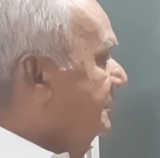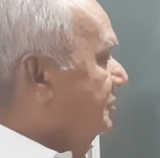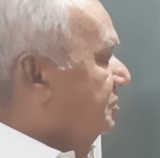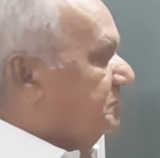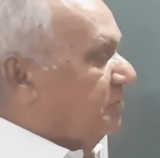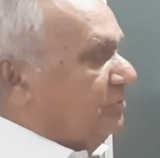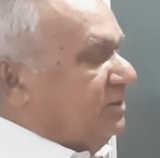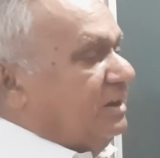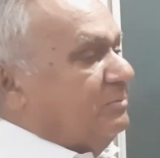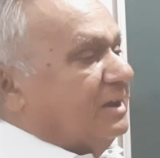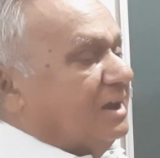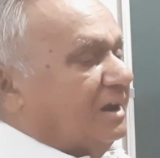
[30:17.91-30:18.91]
So 15
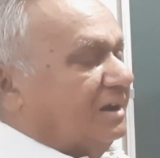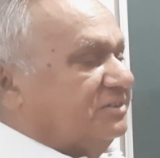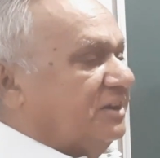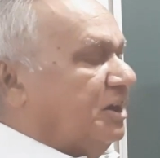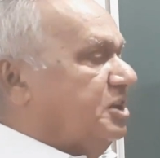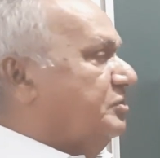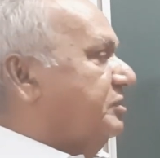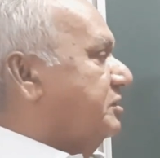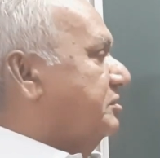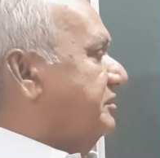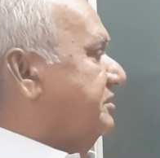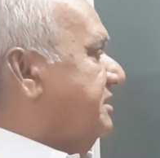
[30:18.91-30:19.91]
megahertz radio
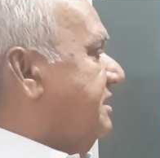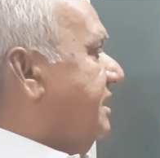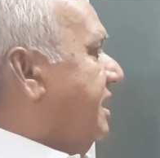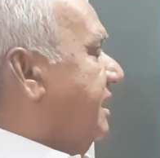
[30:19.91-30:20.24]
frequency